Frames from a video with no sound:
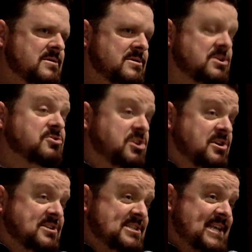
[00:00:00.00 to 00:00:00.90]
So do
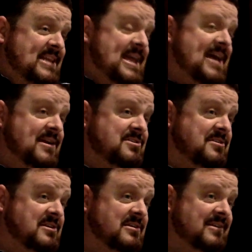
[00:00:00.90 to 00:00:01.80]
you see that and do
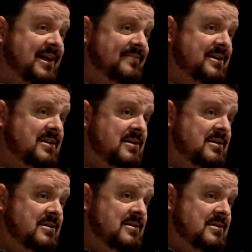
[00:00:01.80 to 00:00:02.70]
you love it
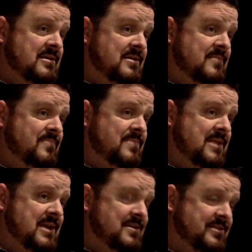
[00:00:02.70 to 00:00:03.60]

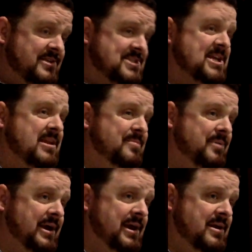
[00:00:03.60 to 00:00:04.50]
and do you
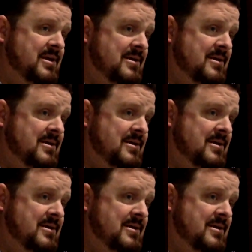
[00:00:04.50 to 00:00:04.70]
celebrate it?